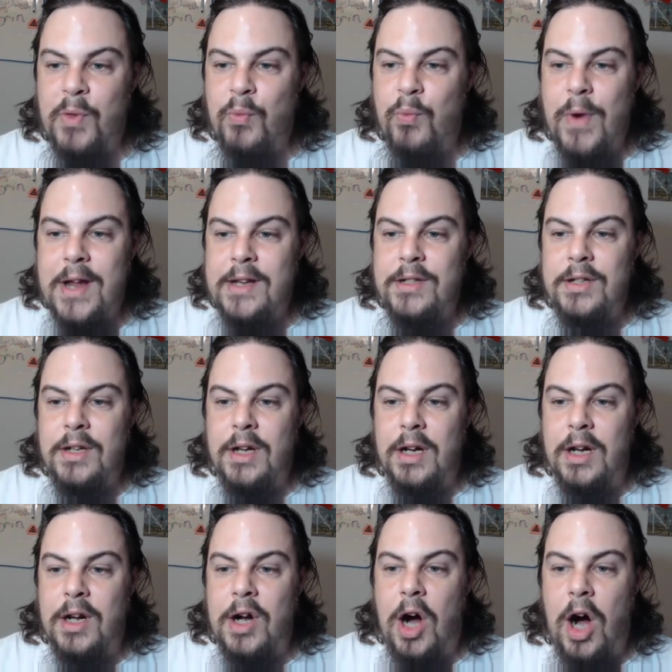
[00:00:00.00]
when
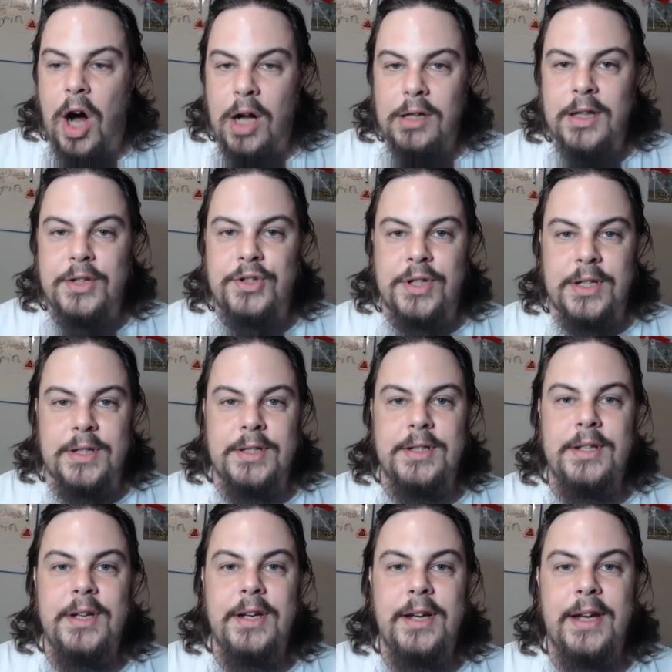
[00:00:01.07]

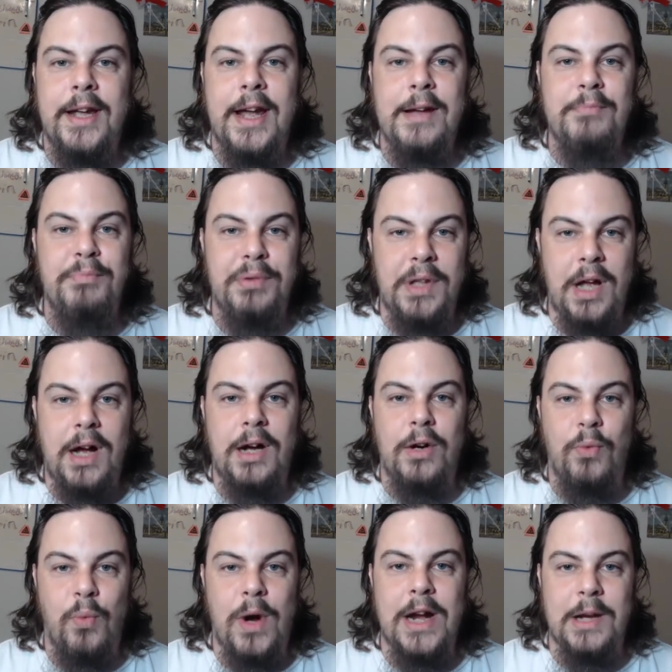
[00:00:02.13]
colleges can block
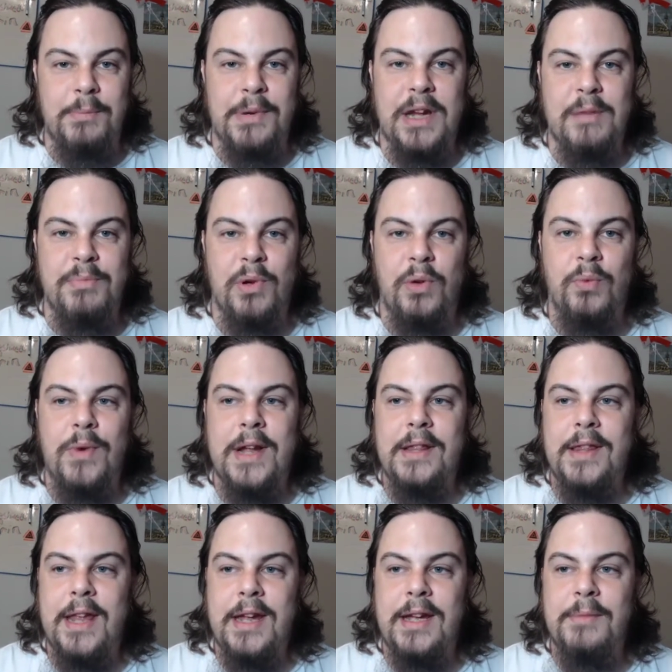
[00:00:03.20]
white people, when
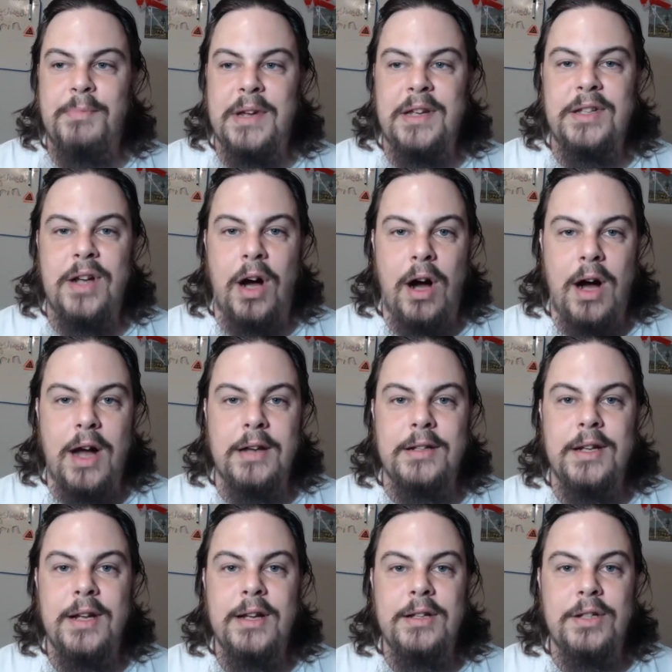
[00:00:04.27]
they can be taught
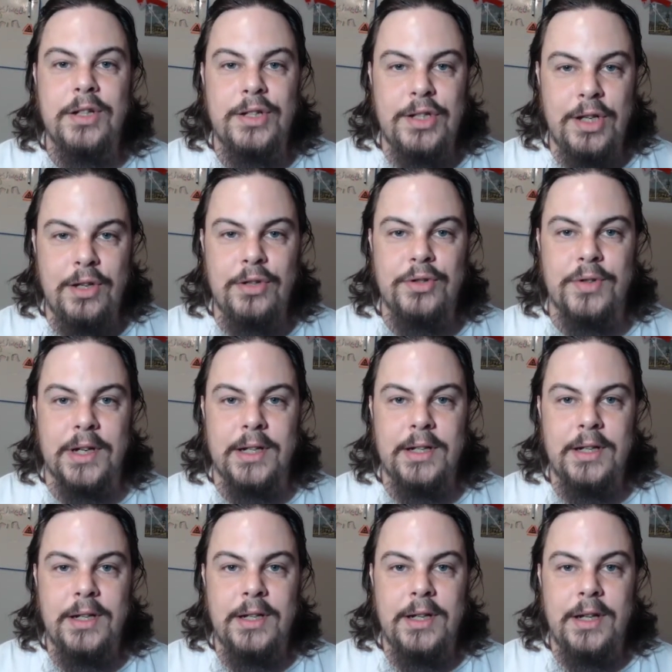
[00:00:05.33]
to children
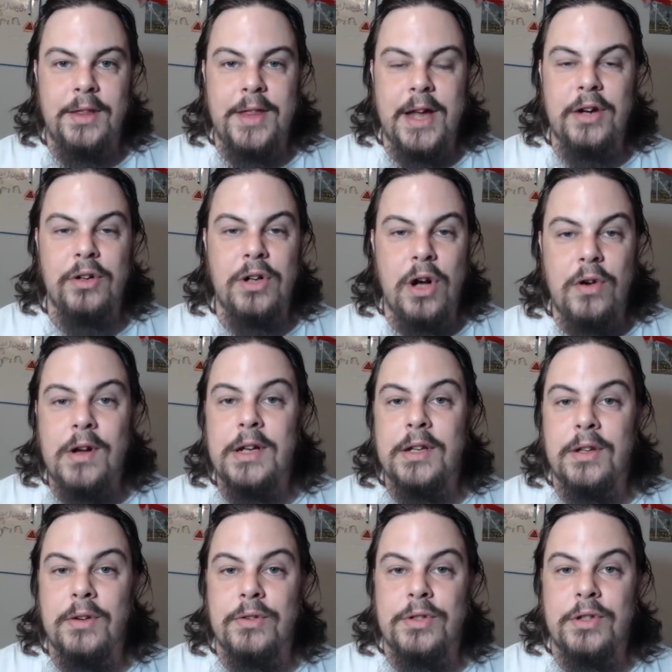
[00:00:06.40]
that are going to
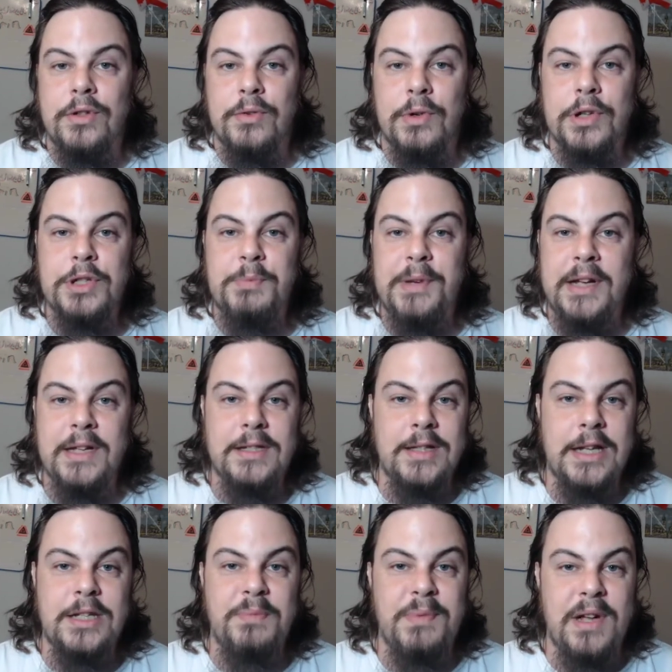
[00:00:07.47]
those schools, because
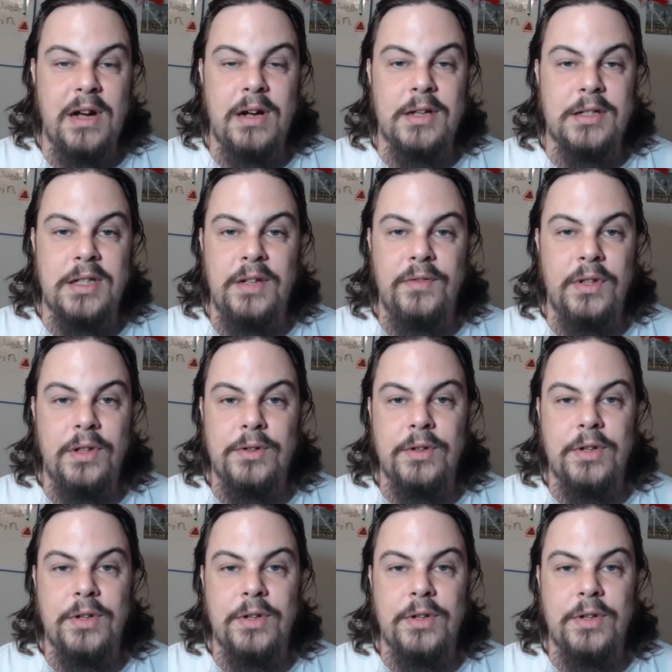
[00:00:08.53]
let's be honest, even though they're